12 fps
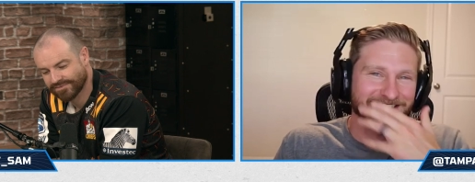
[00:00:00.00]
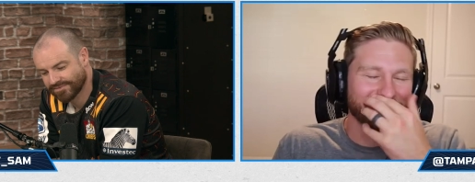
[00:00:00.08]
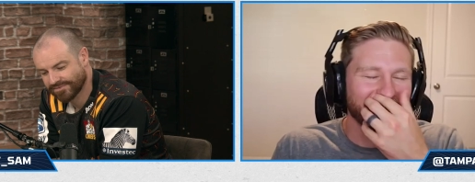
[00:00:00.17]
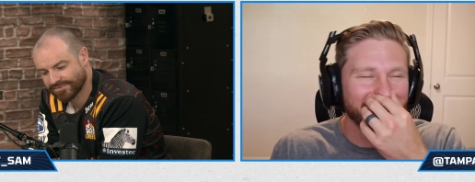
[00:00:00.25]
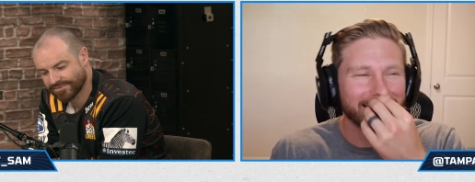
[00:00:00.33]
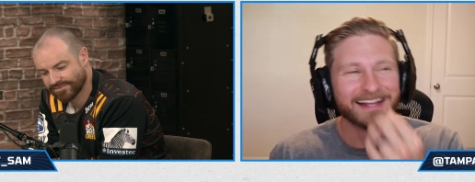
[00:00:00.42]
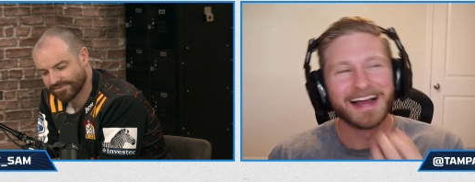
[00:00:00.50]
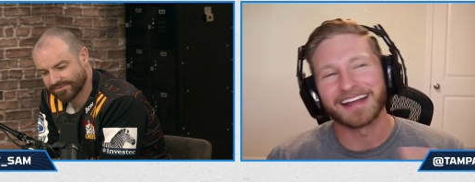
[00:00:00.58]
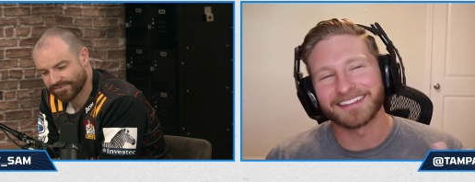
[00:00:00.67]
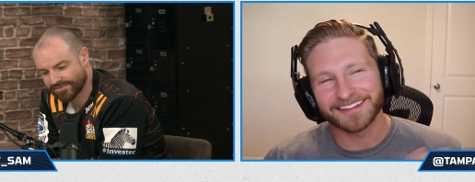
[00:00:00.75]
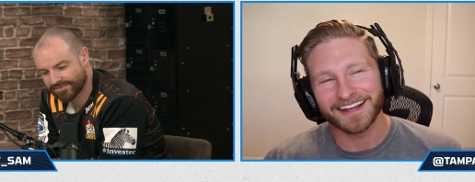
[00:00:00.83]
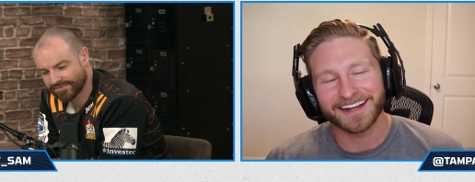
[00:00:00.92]
Speaker 1: So
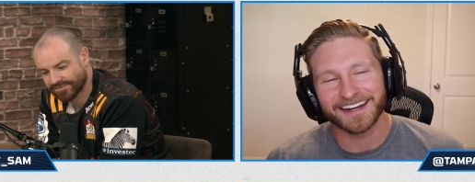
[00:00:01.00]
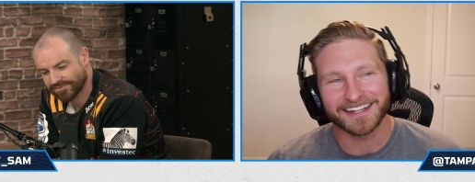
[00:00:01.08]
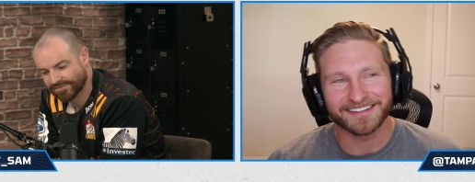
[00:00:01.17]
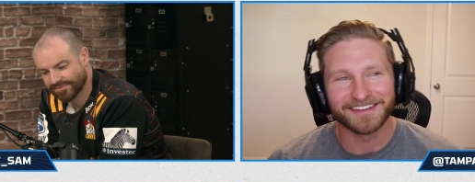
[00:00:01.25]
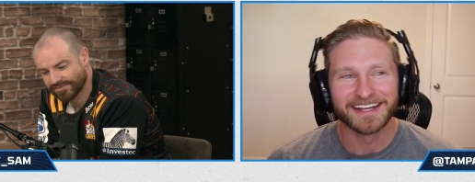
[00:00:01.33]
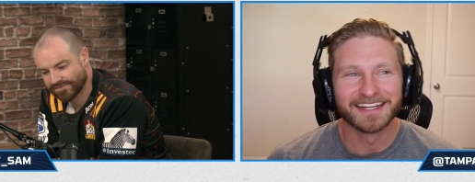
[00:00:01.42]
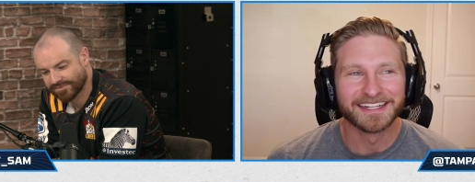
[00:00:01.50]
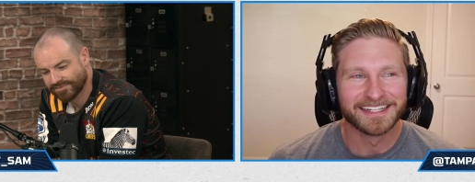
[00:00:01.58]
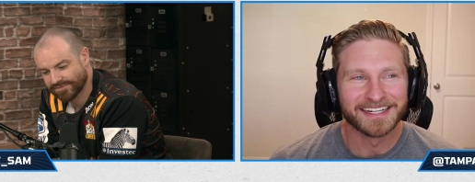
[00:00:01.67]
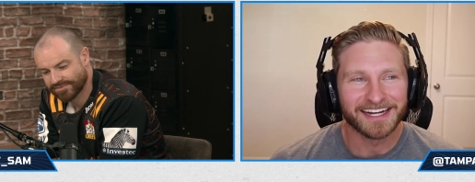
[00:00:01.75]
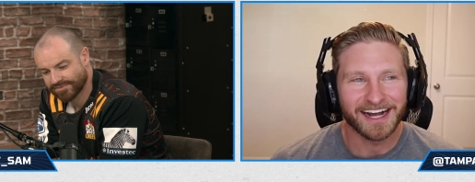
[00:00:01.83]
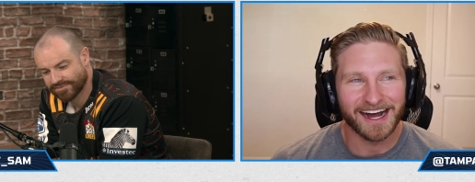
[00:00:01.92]
I think that kind of
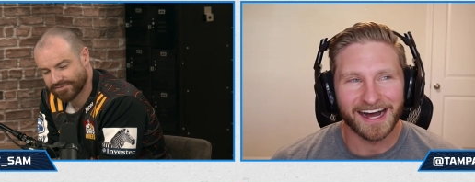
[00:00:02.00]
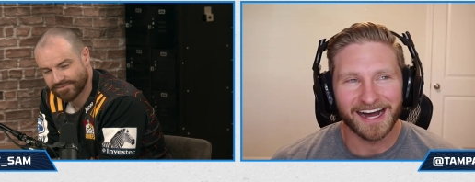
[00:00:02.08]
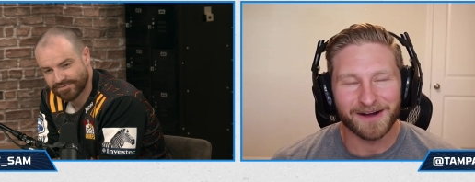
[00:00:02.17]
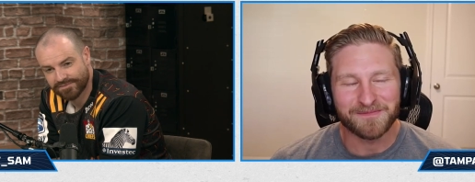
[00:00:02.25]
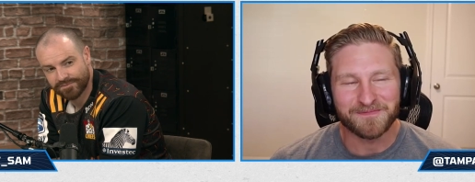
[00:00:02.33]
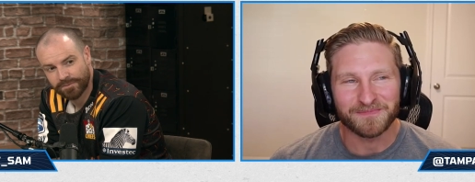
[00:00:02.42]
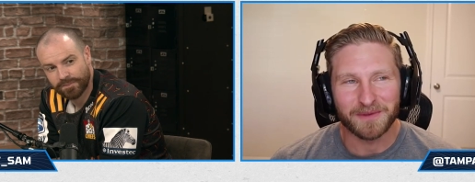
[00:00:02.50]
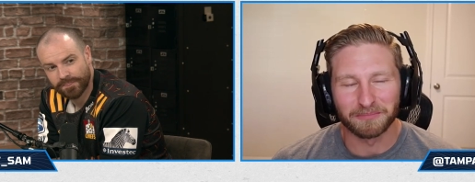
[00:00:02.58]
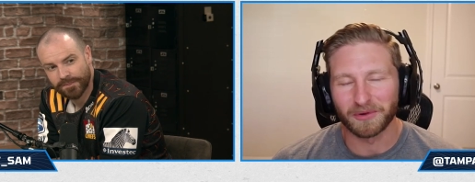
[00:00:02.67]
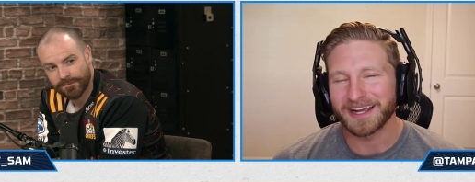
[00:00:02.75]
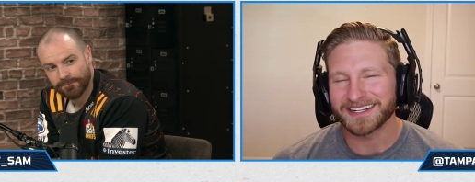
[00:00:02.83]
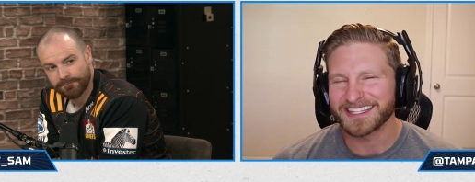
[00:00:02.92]
um,
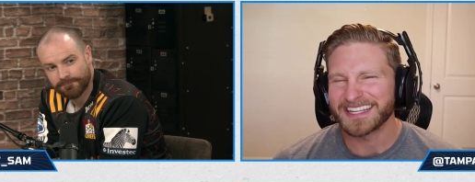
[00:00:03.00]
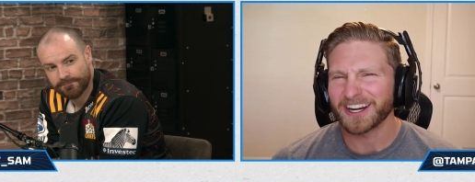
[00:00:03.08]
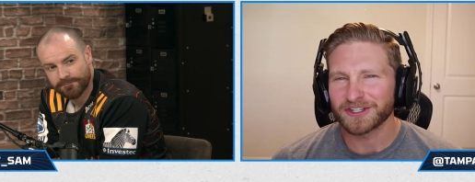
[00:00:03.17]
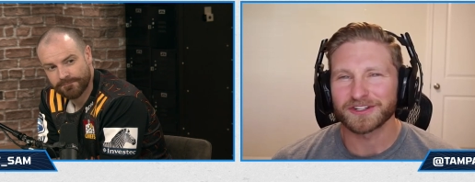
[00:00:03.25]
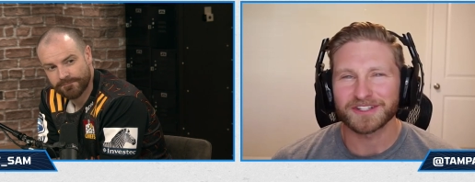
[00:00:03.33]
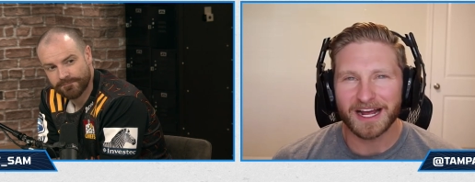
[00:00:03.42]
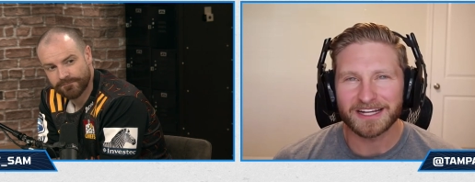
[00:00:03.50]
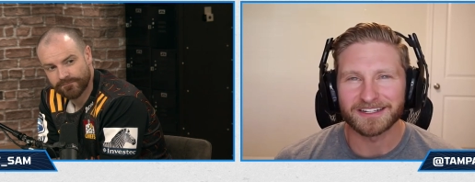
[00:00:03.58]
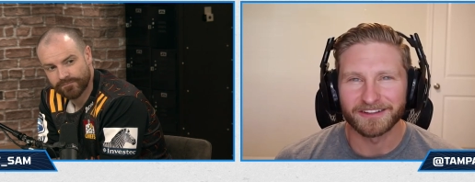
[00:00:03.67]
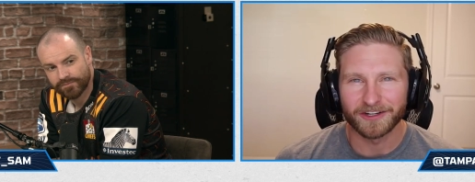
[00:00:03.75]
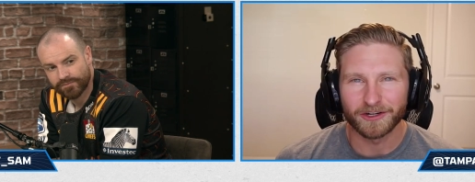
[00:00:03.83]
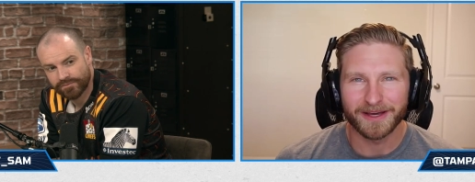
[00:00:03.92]
breaks the exercise
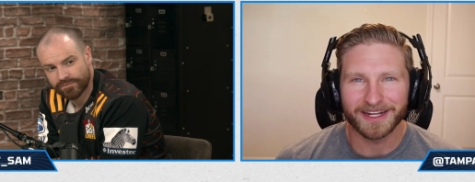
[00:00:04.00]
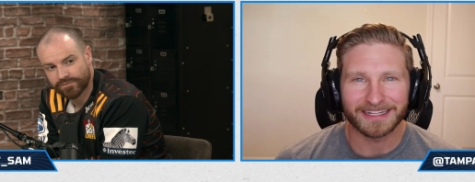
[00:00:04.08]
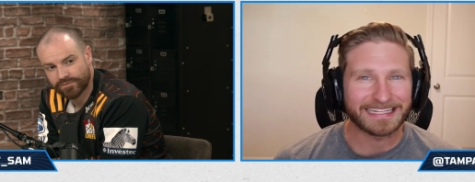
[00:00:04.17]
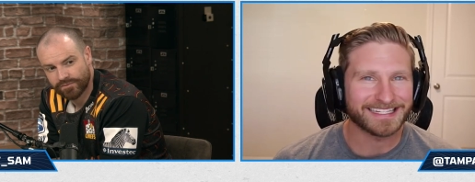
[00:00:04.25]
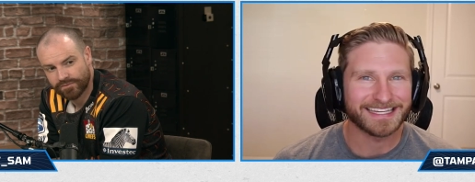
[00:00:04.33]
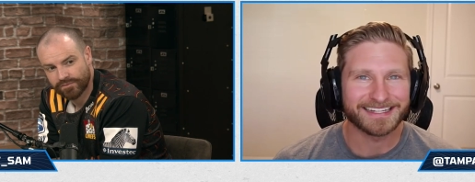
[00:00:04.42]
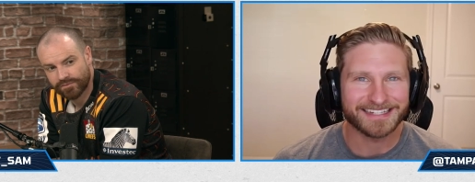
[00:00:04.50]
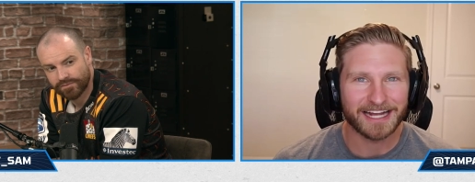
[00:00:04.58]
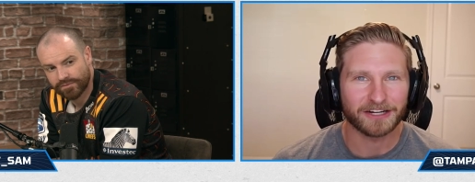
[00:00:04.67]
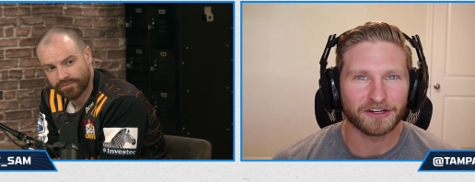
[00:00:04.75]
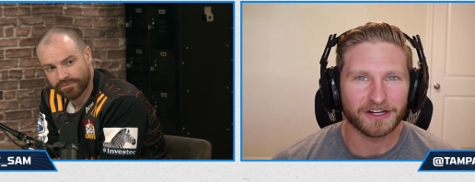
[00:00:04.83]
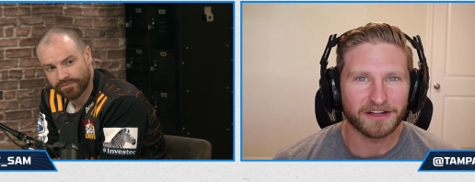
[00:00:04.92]
a little bit, at least the
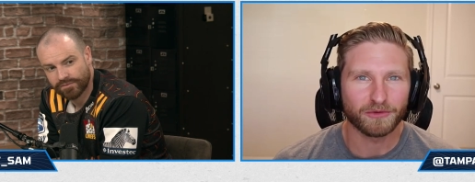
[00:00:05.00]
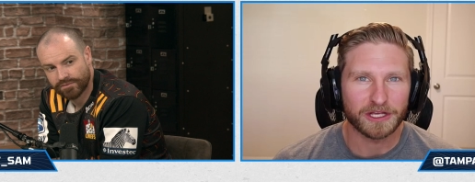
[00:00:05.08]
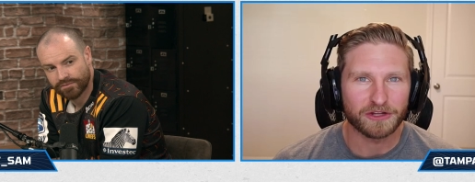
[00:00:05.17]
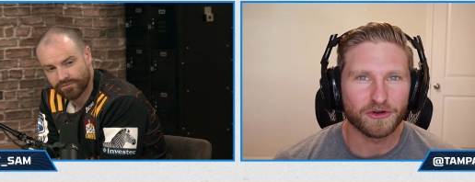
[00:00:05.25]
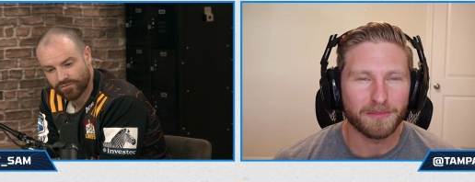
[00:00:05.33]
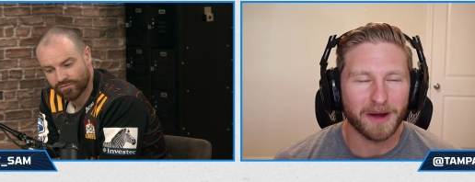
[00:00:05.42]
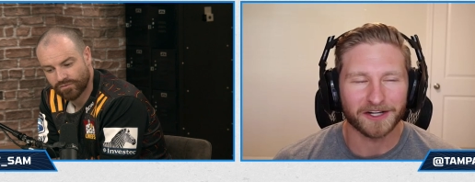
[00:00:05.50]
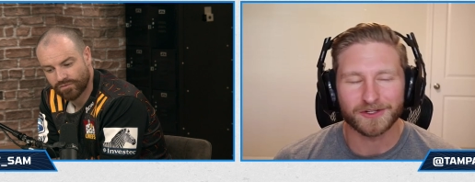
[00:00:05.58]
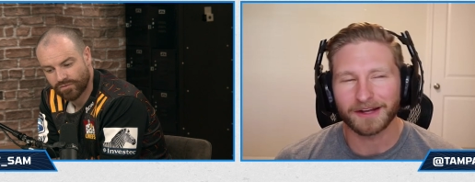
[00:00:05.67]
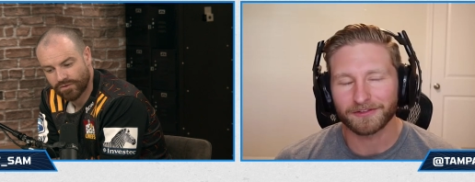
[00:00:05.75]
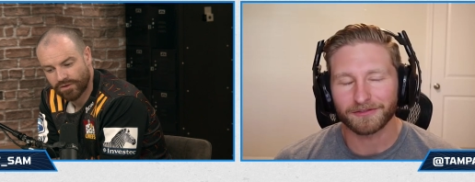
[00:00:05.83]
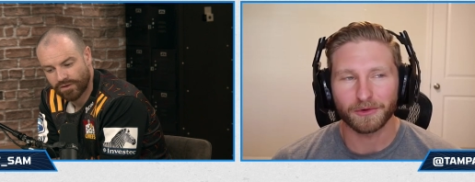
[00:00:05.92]
integrity of what you do mock
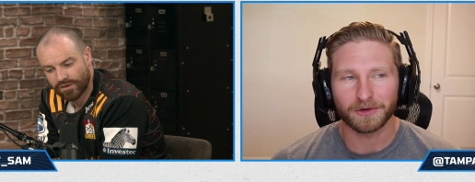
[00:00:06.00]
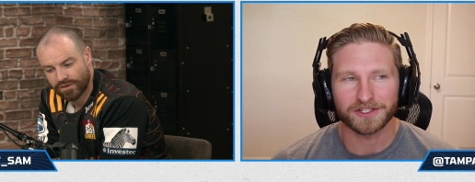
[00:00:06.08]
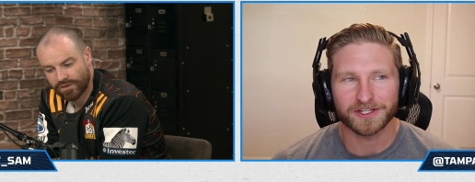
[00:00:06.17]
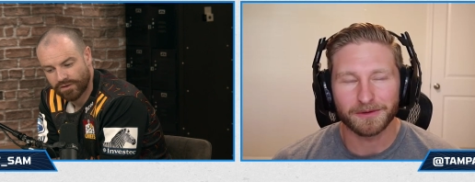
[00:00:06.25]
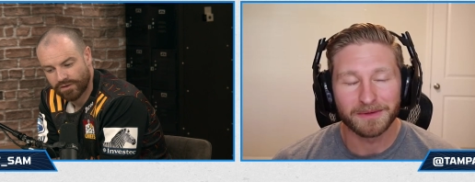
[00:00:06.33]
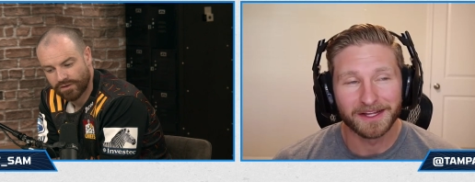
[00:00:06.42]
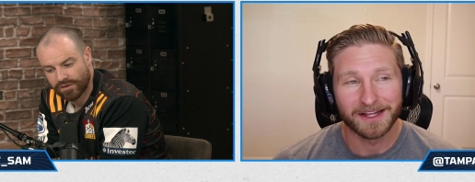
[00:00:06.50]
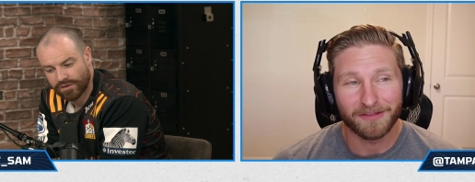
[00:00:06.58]
drafts for. So